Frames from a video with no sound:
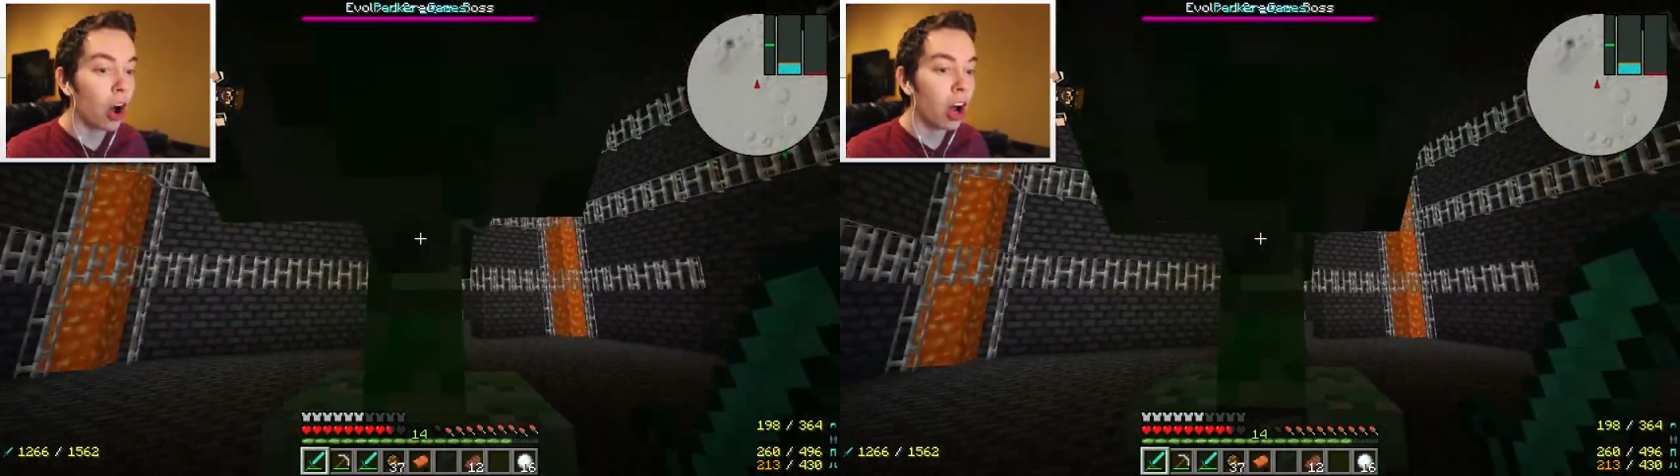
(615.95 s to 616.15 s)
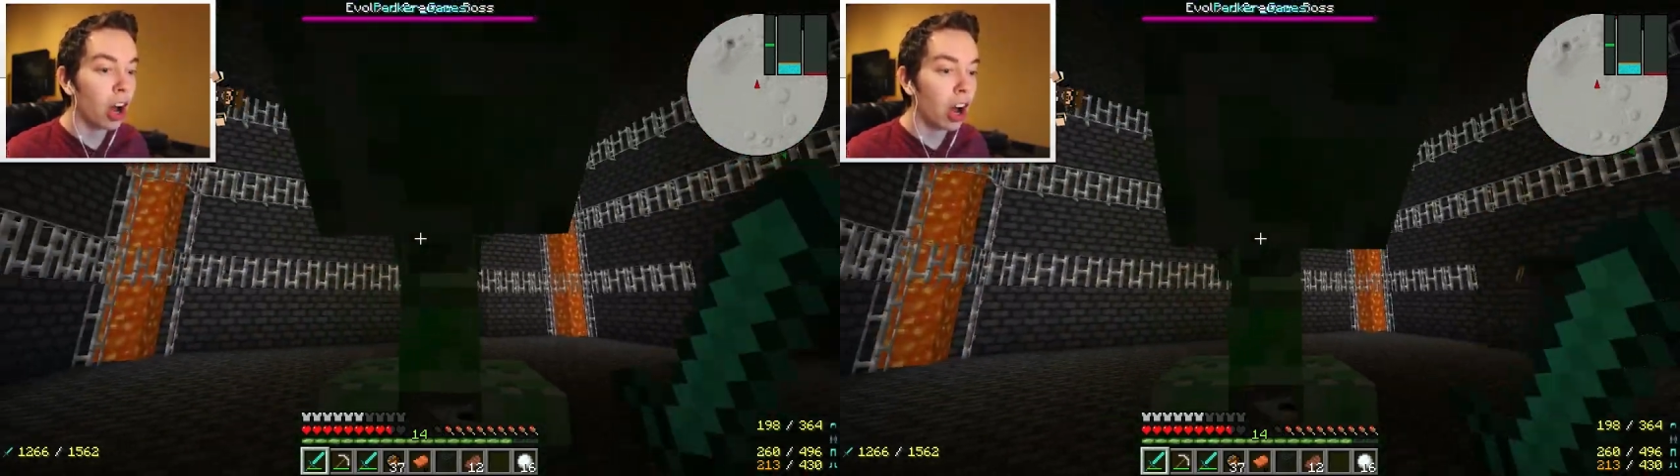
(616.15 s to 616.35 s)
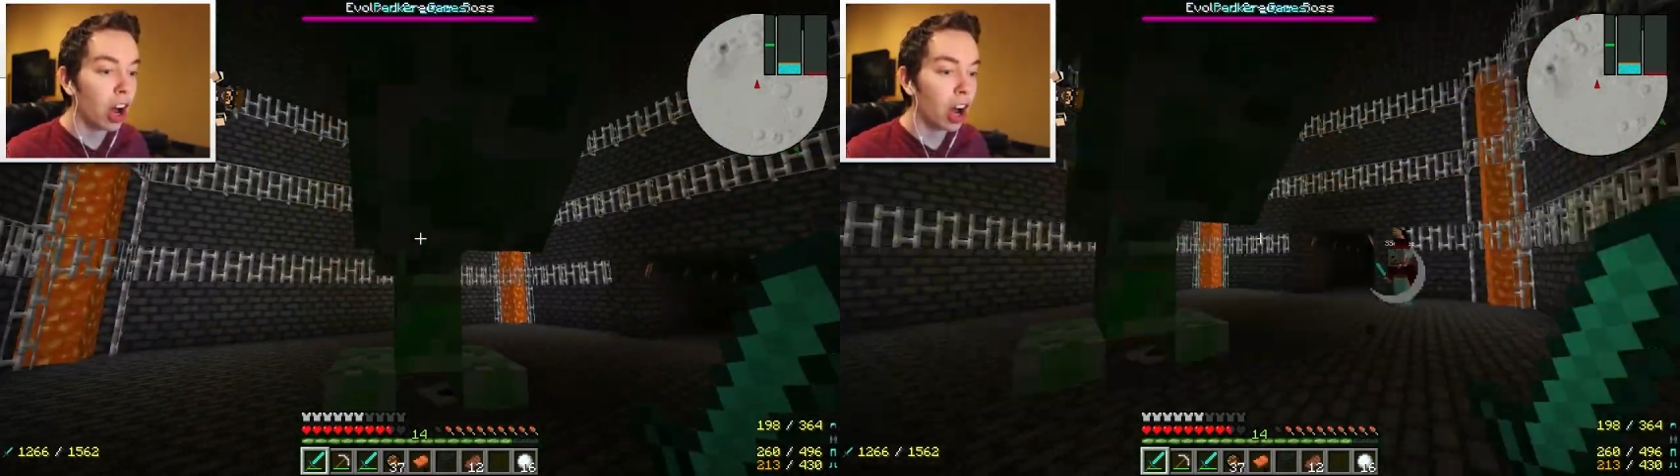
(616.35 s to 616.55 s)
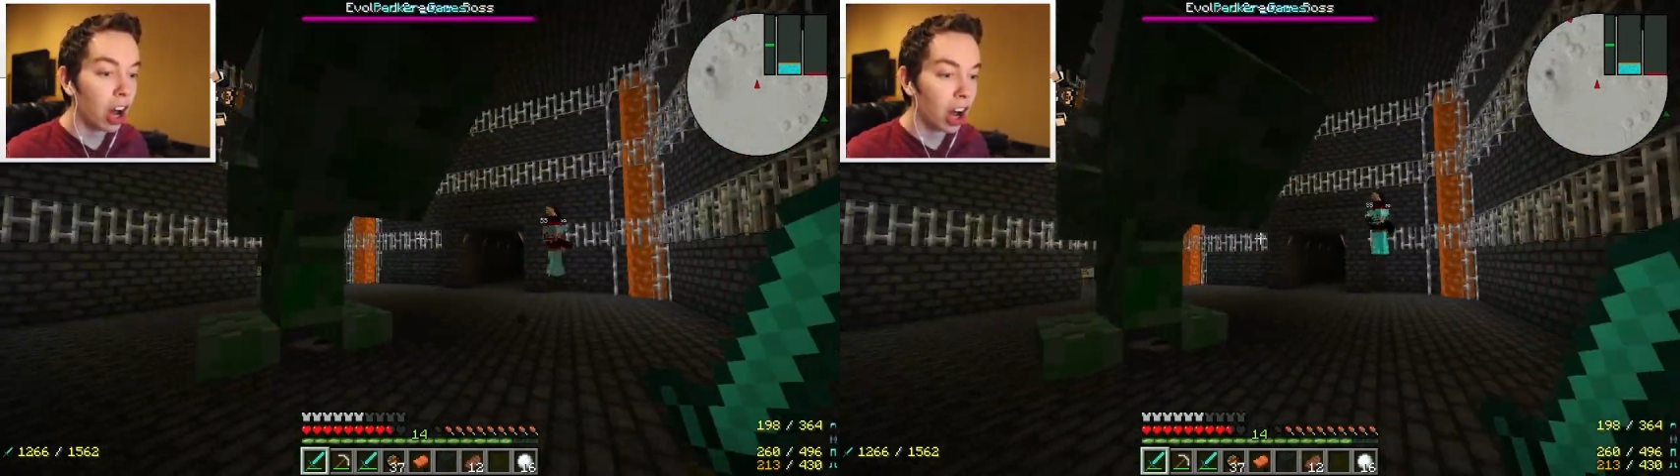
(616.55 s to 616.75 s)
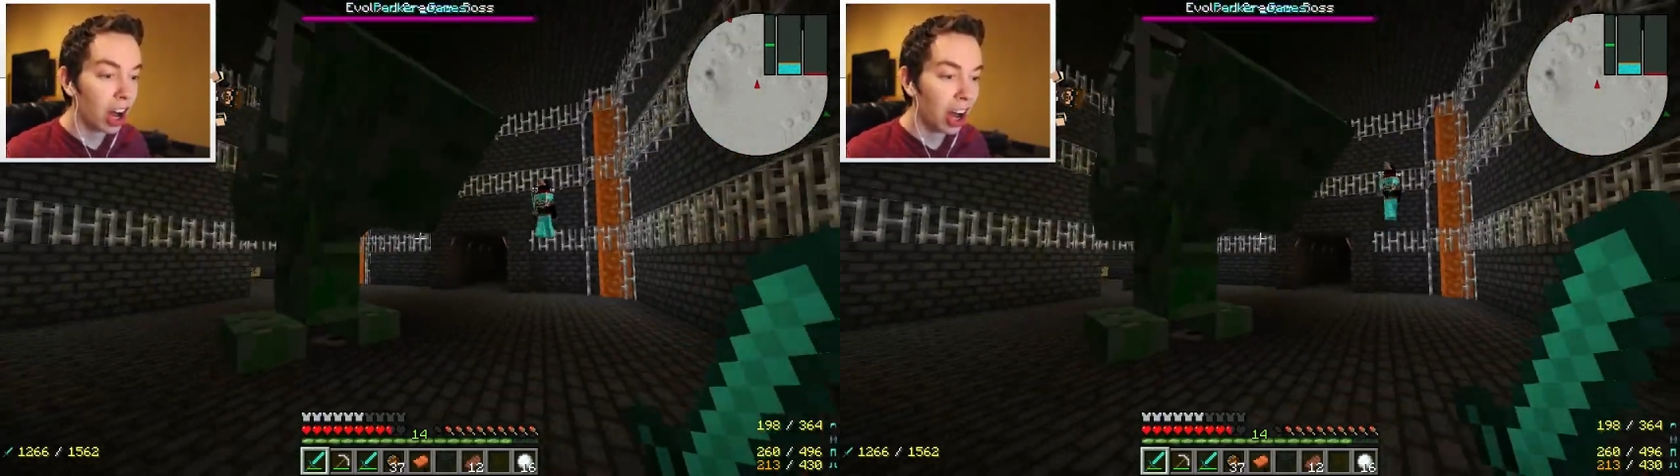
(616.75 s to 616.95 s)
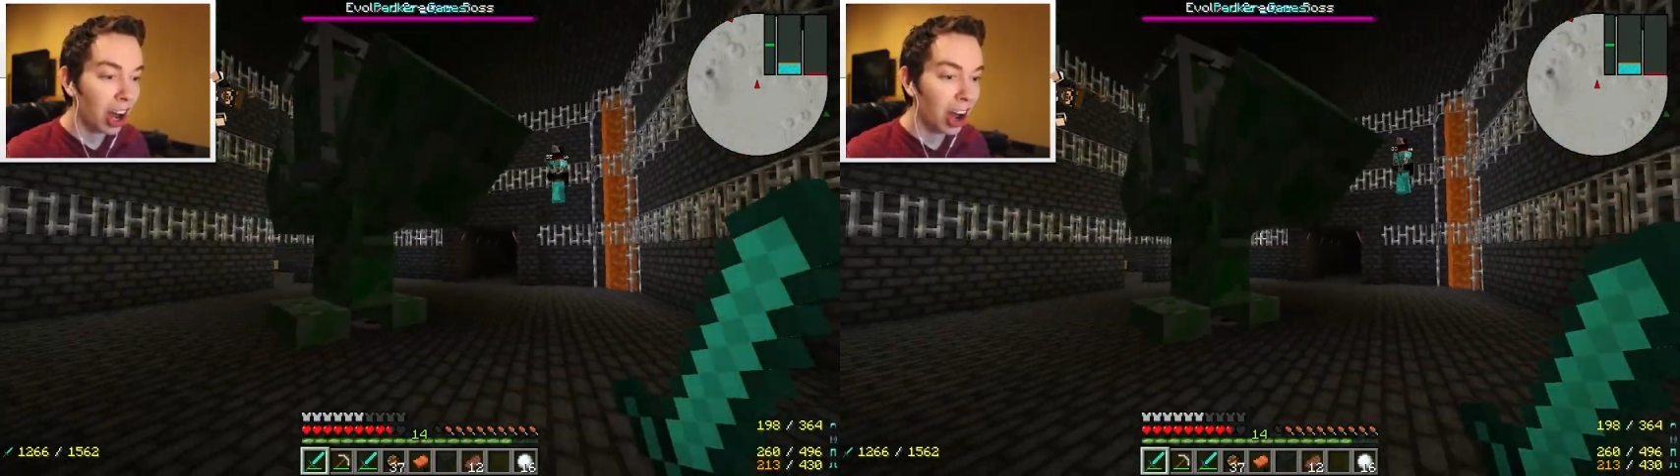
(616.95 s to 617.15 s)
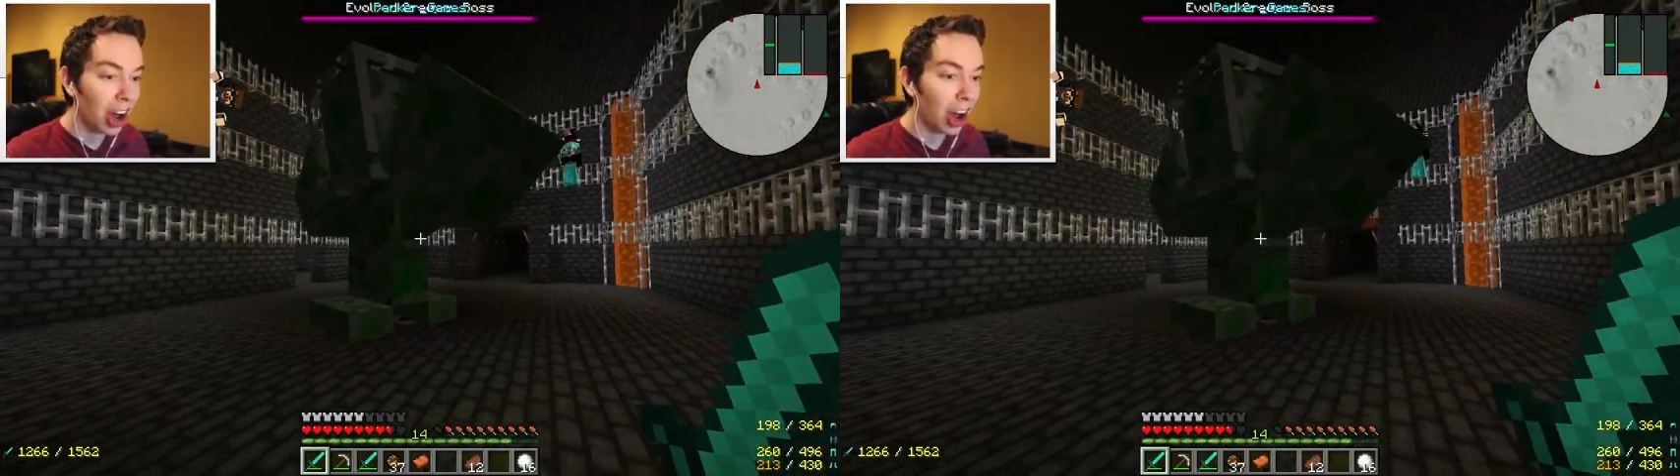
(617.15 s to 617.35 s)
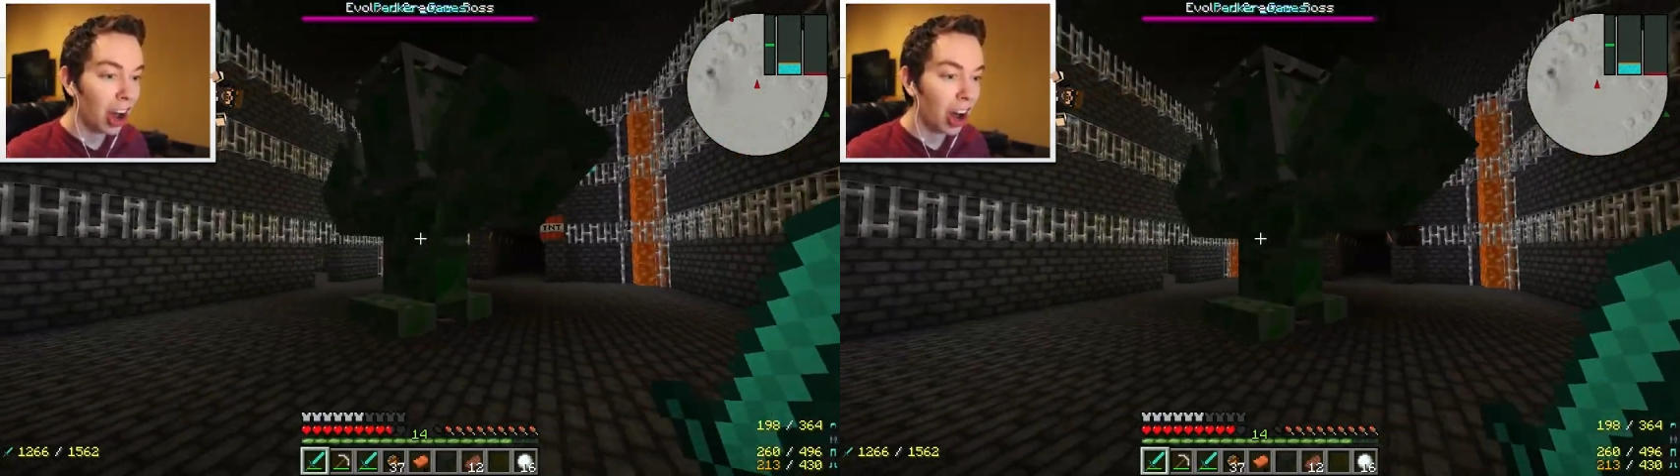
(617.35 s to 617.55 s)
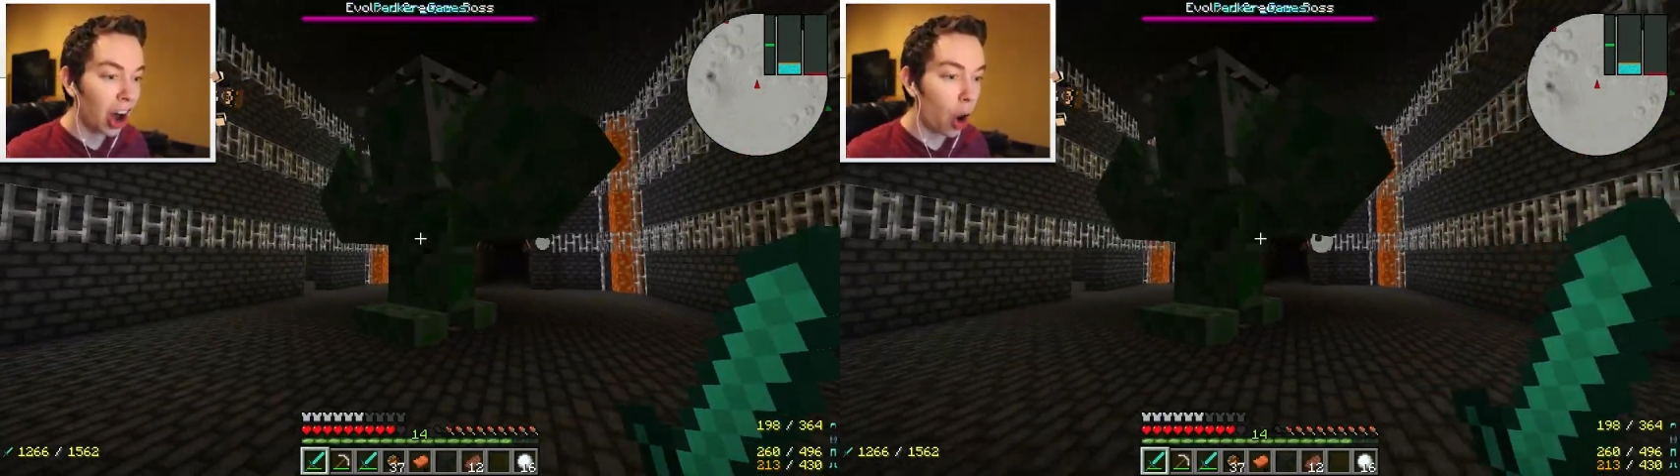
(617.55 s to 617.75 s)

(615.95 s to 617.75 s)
Oh, you can shoot the T N T back!